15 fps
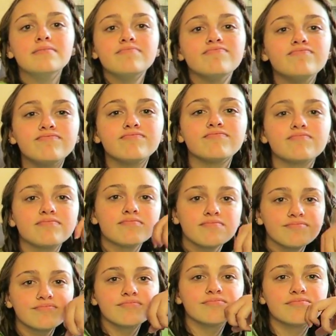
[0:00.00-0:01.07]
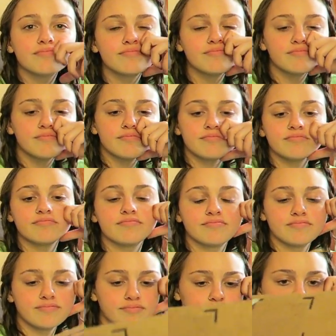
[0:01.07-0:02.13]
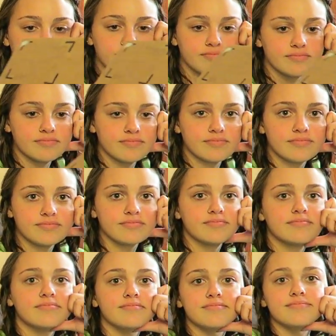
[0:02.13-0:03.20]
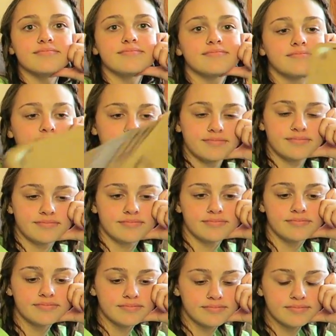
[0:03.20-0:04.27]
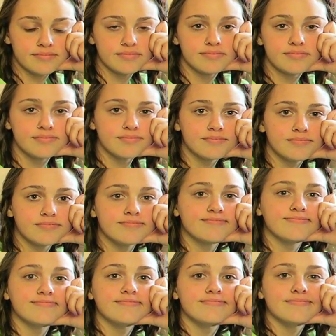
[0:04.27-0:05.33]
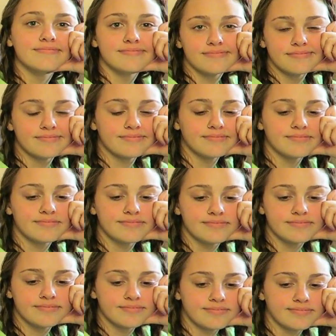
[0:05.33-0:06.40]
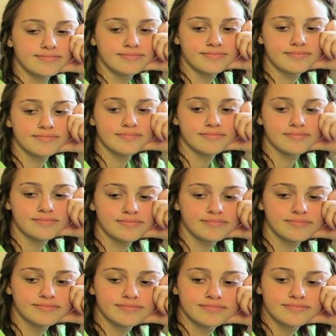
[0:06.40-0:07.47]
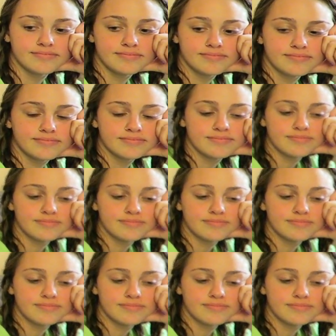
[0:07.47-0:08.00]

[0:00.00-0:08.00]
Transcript: [no speech]